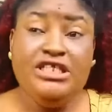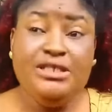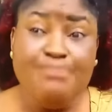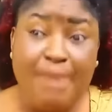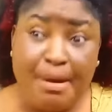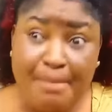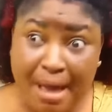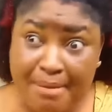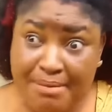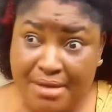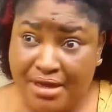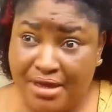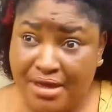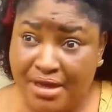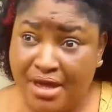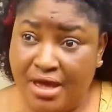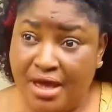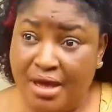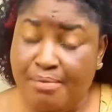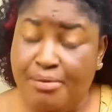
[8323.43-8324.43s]
mama me,
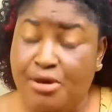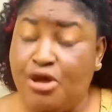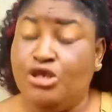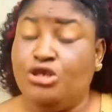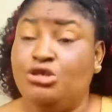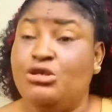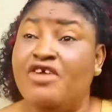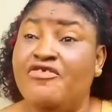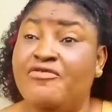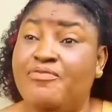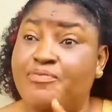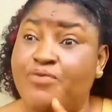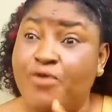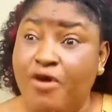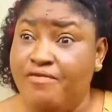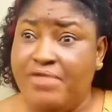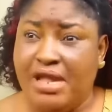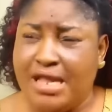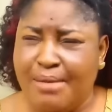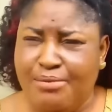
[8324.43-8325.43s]
because you have
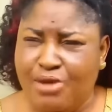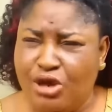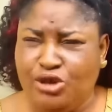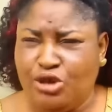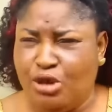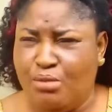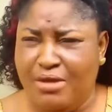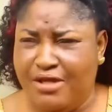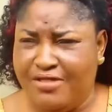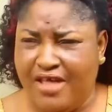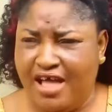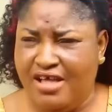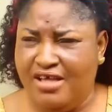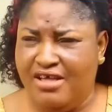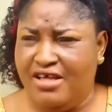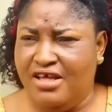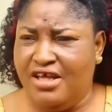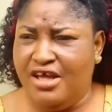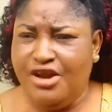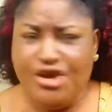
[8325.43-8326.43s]
proved that I'm not your mother.
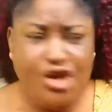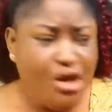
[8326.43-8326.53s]
The